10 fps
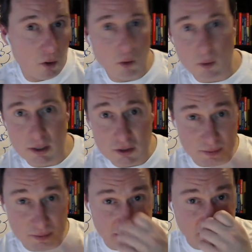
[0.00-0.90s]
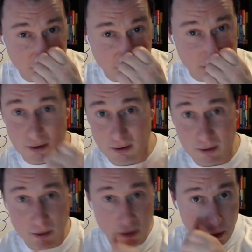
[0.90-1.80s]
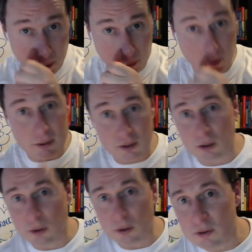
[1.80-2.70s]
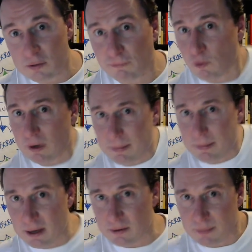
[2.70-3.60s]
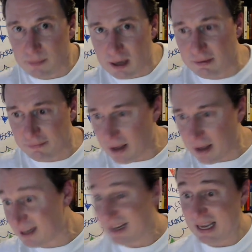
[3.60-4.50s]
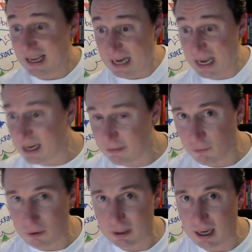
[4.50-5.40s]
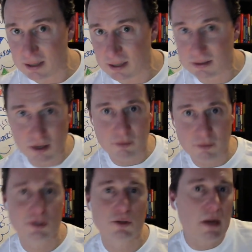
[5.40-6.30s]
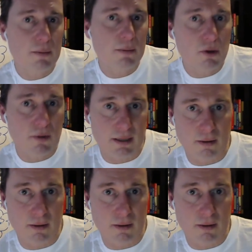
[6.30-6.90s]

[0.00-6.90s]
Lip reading: want to just be healthier, or want to lose 40 pounds of body fat in 84 days, which is what I'm doing.